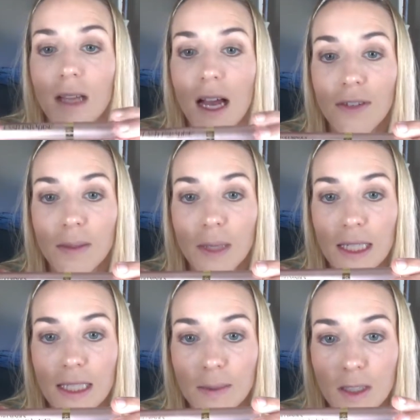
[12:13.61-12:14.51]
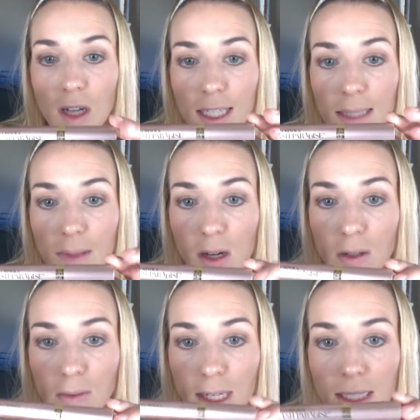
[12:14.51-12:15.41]
Everybody has been talking about how
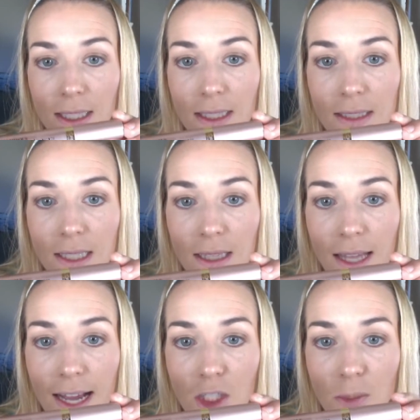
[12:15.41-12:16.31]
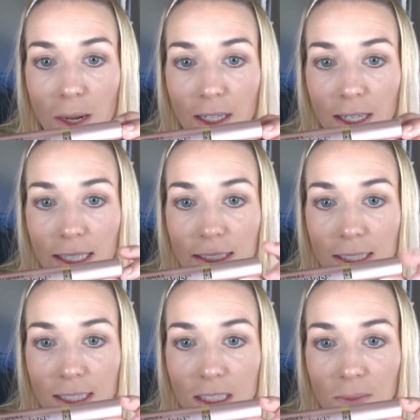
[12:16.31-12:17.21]
great this Lash Paradise
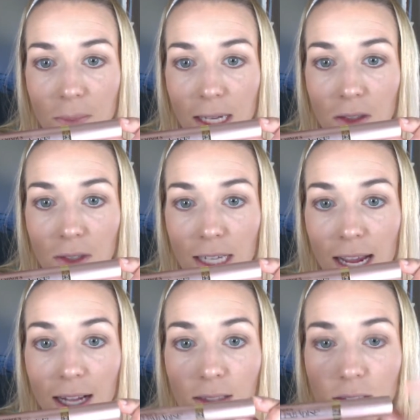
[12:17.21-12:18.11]
is by L'Oreal,